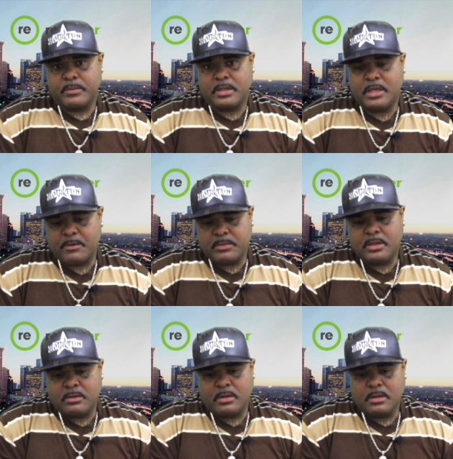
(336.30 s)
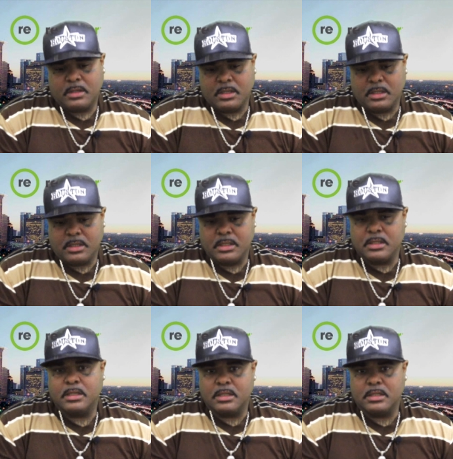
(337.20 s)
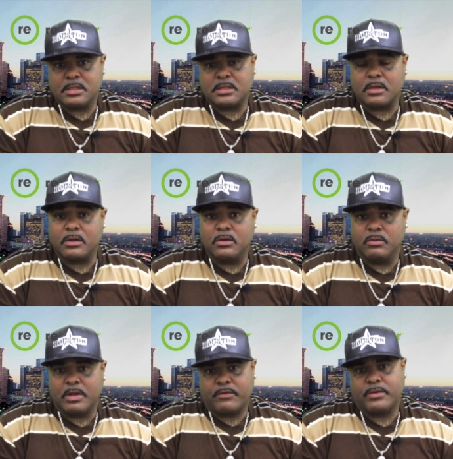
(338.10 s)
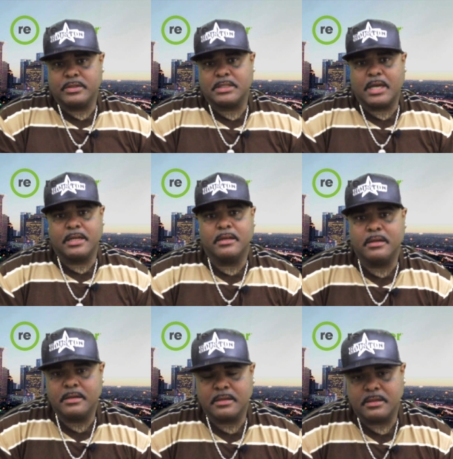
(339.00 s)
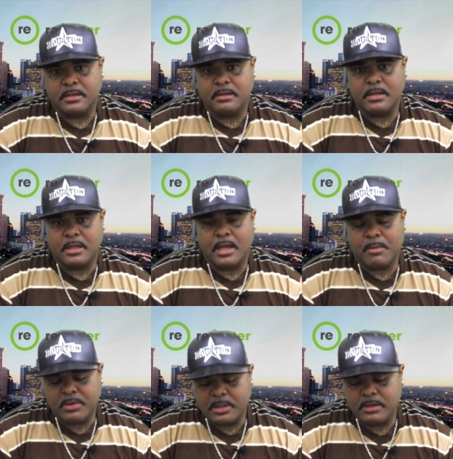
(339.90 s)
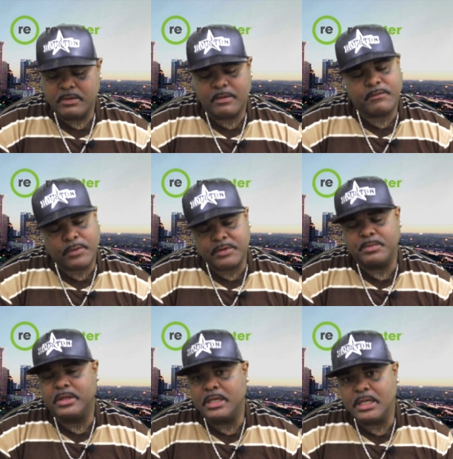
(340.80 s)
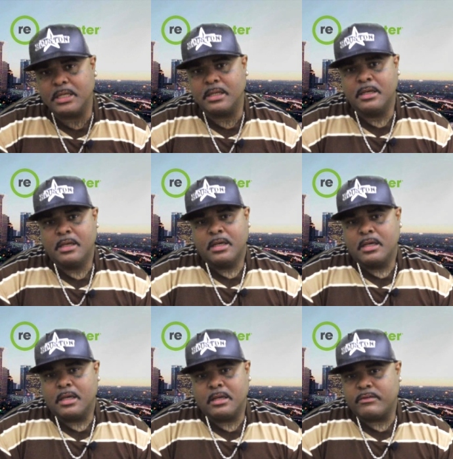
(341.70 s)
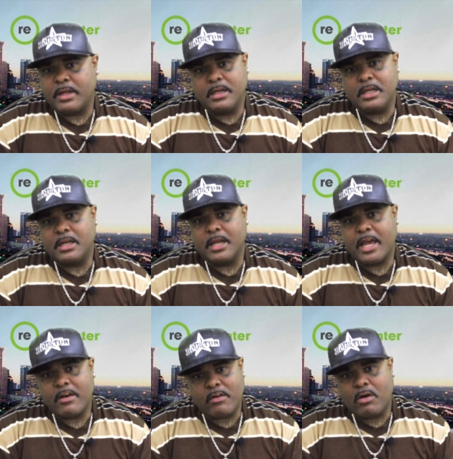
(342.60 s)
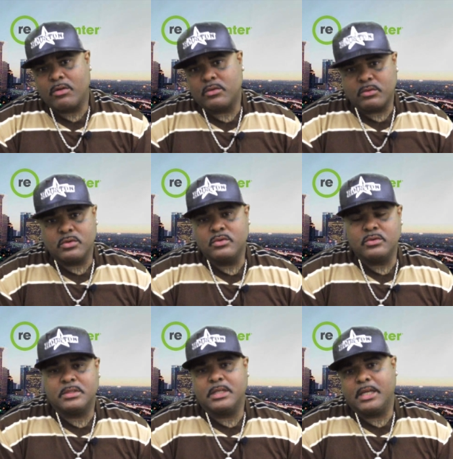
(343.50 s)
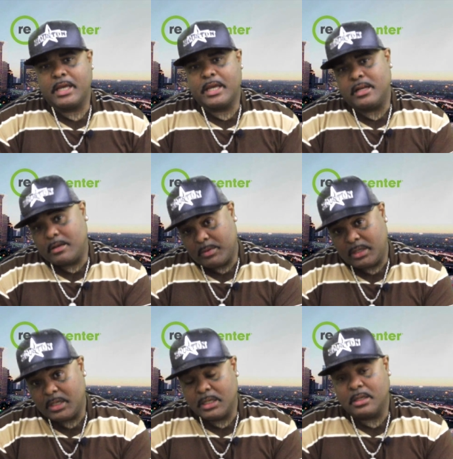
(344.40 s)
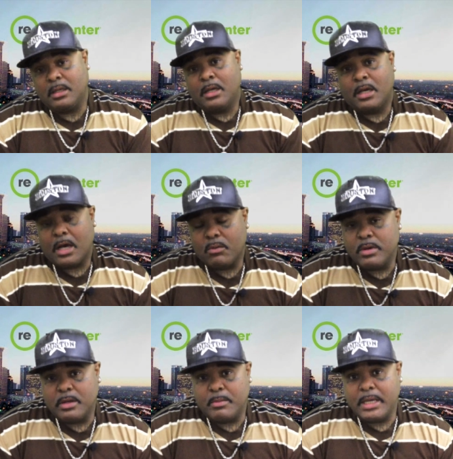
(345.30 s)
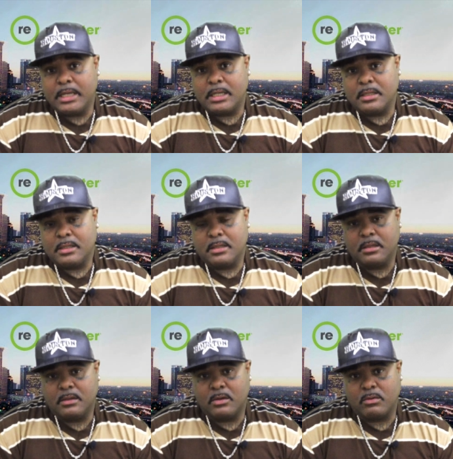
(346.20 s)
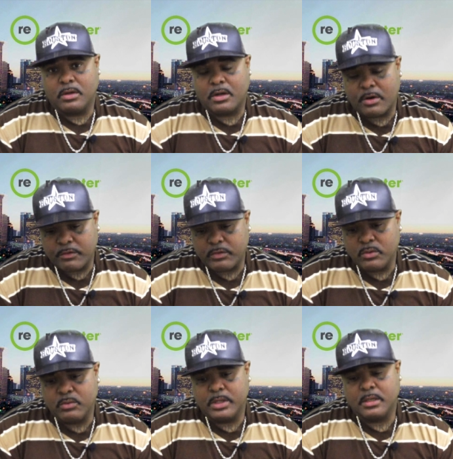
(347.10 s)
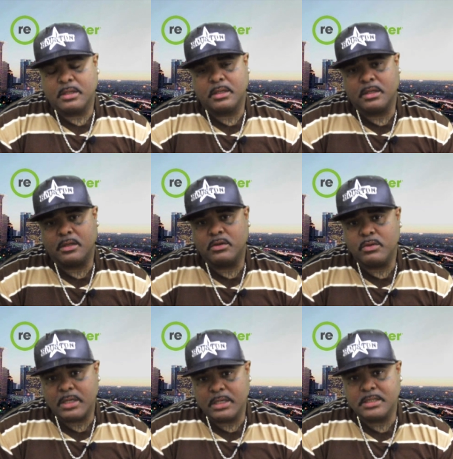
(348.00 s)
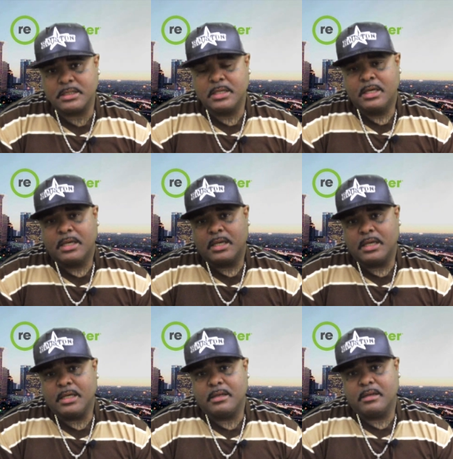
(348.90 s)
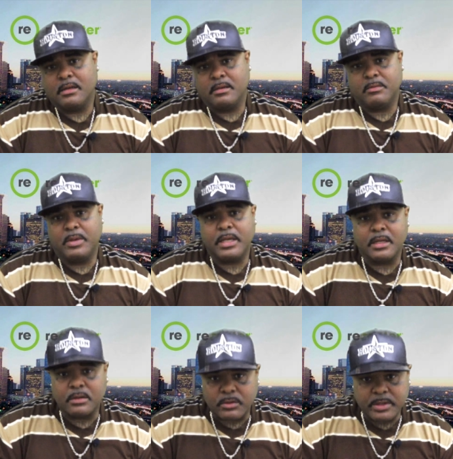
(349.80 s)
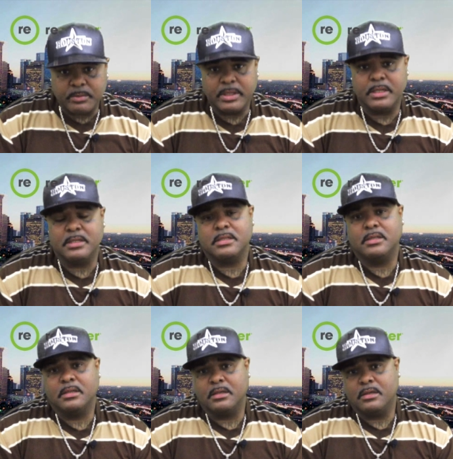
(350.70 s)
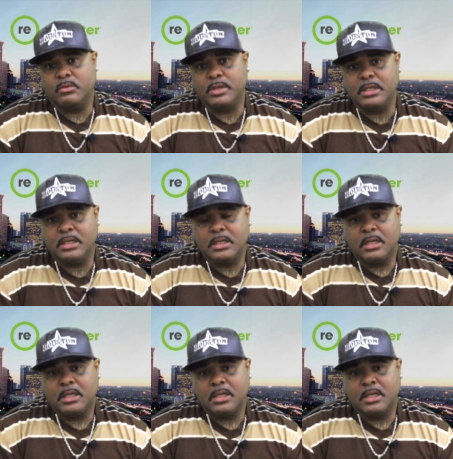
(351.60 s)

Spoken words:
kept me in this circle when I first got here. That I believe that first beginning, if they didn't have all the rules that they had in the beginning, I wouldn't have made it. You know, the curfew and the UAs and making 3 meetings a week,